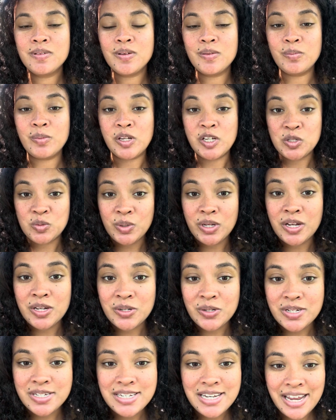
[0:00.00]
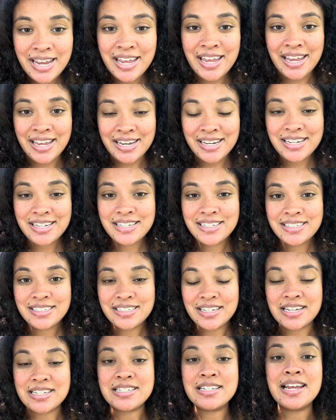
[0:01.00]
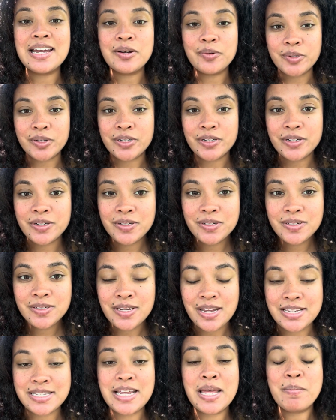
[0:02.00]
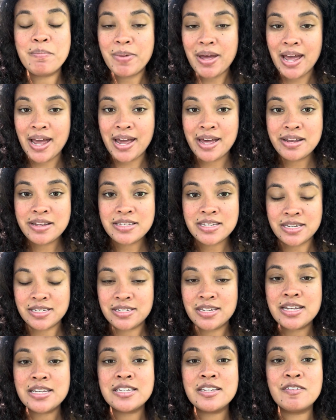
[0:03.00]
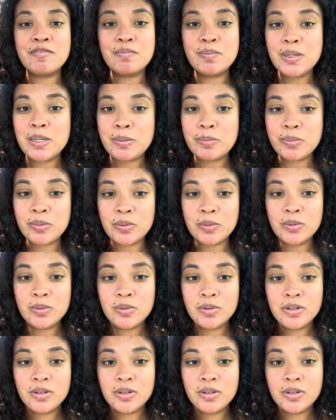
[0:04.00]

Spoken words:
Because we understand, as light workers, as empaths, as sensitive people,